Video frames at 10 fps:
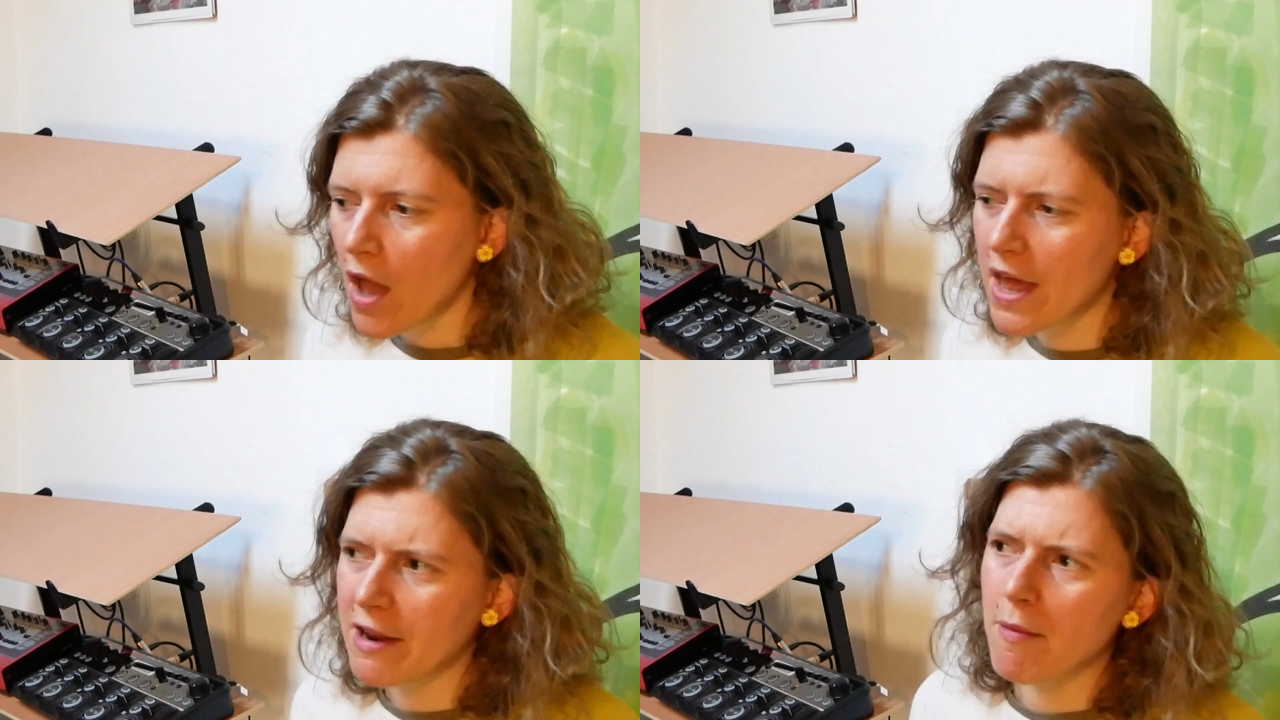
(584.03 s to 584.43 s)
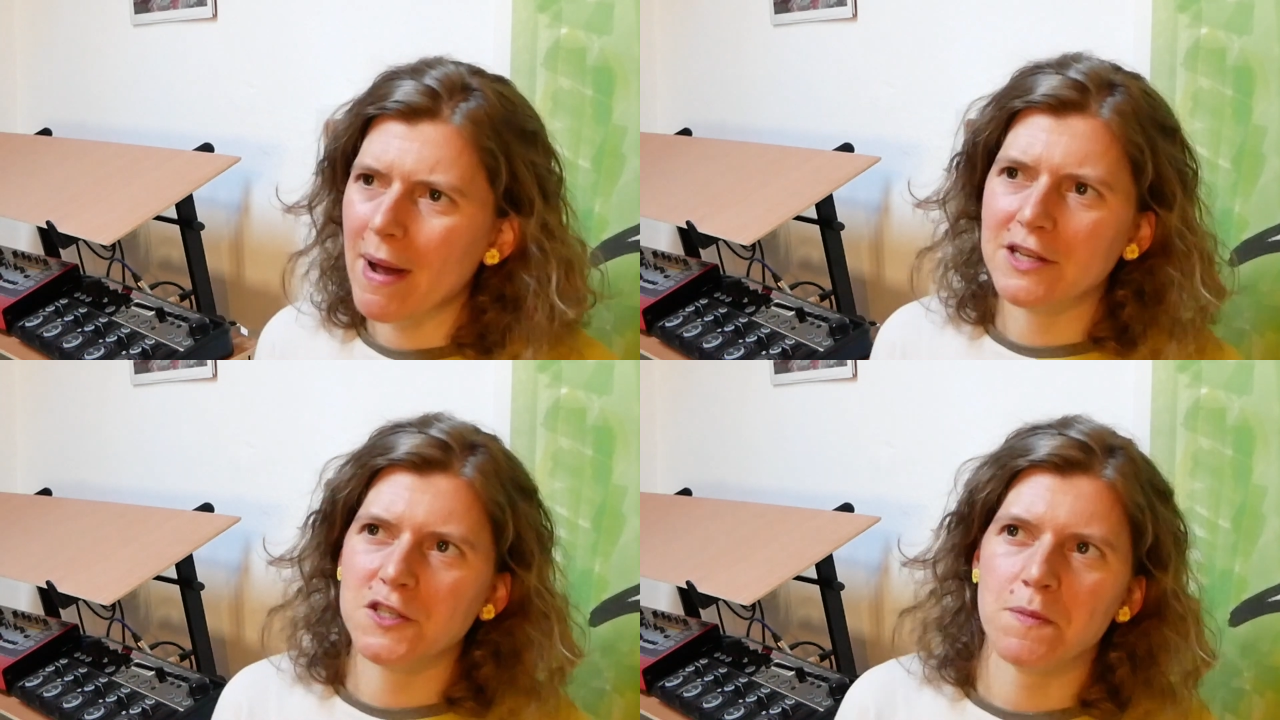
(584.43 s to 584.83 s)
And it
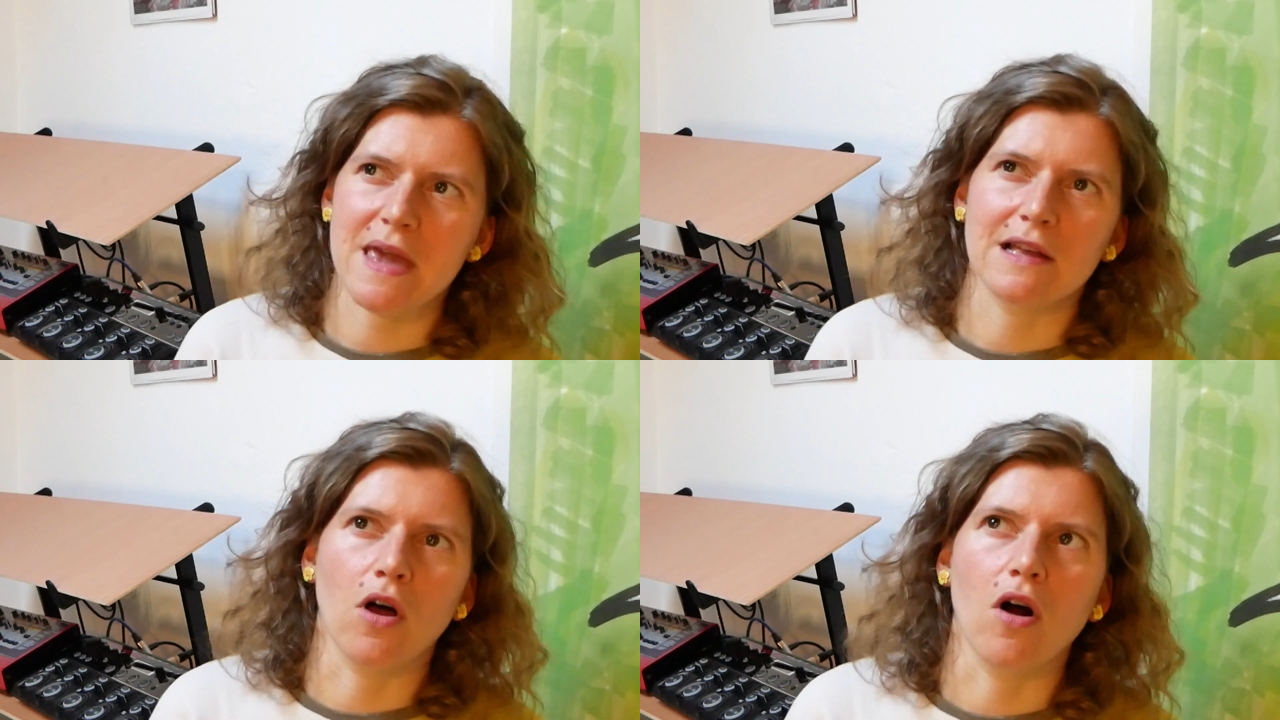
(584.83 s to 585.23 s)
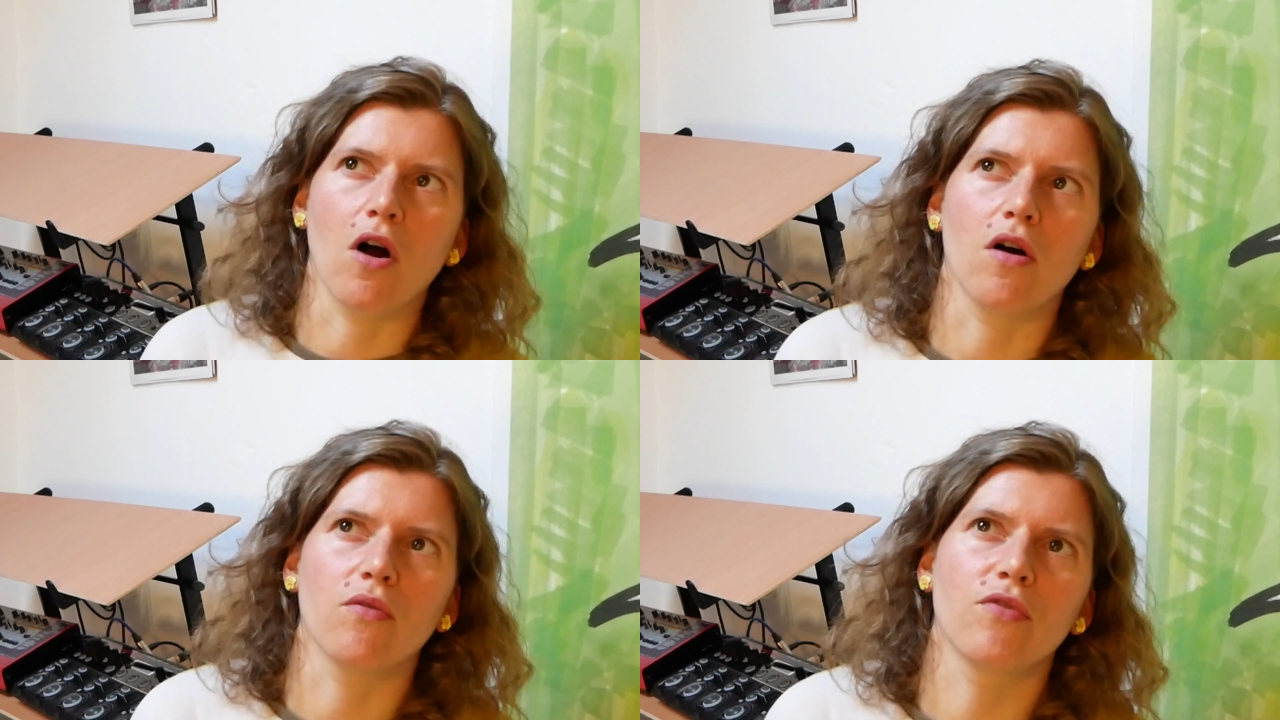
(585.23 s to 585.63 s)
reminds me a lot
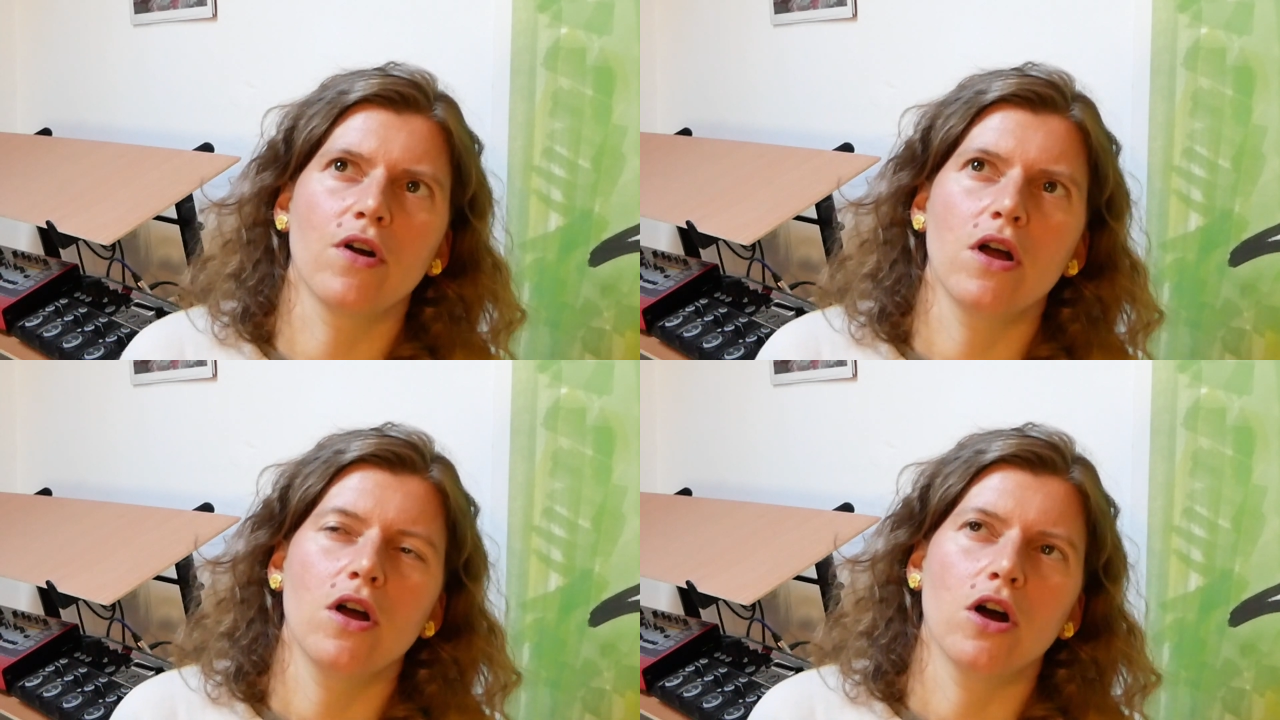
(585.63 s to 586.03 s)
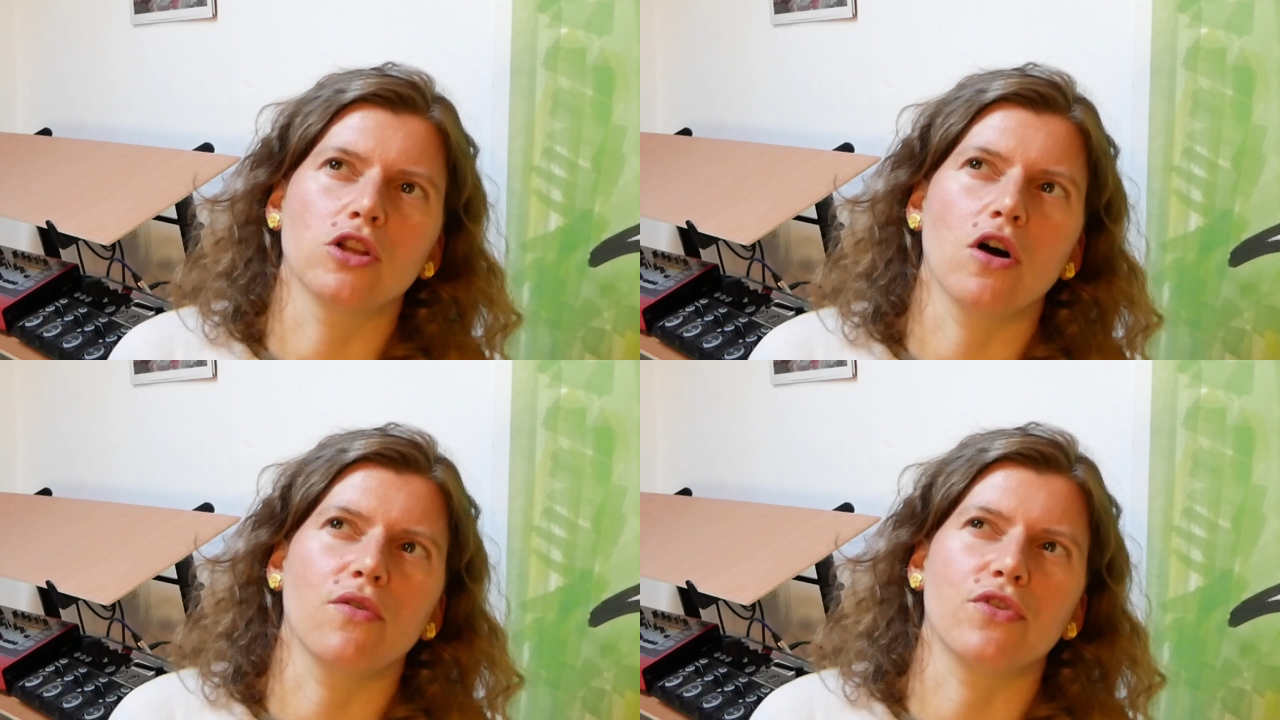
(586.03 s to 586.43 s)

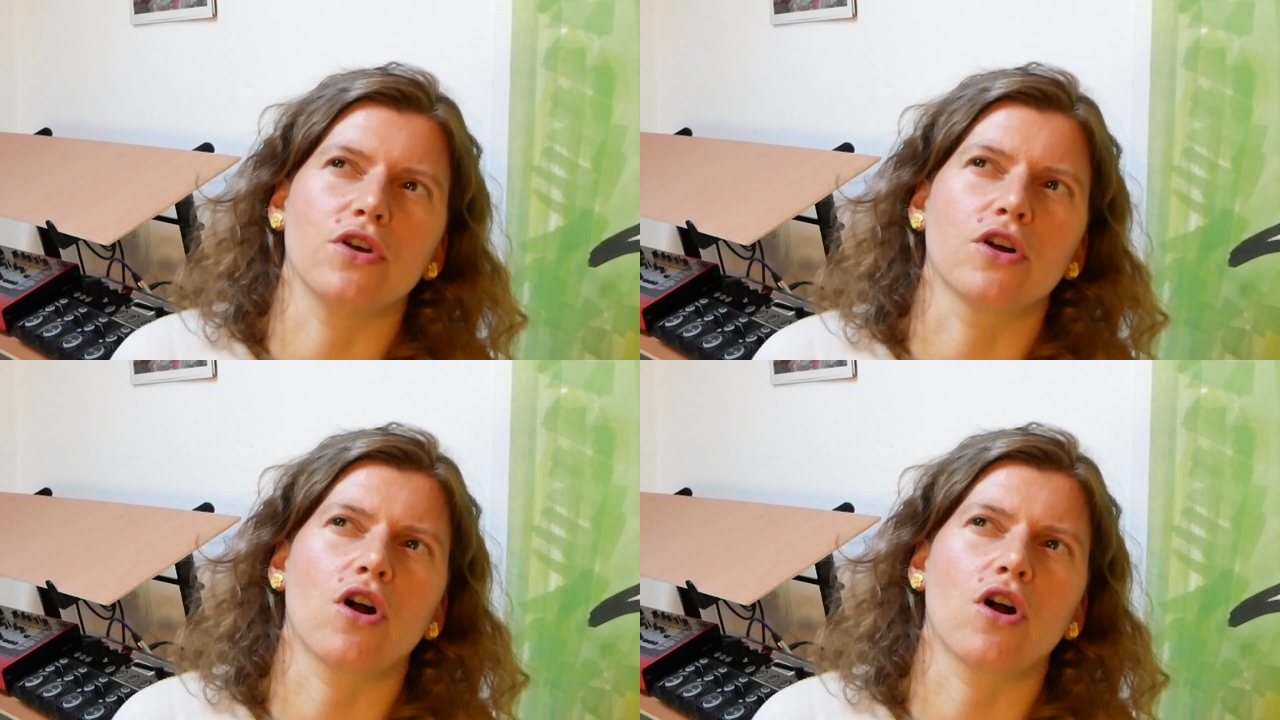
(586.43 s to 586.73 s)
of the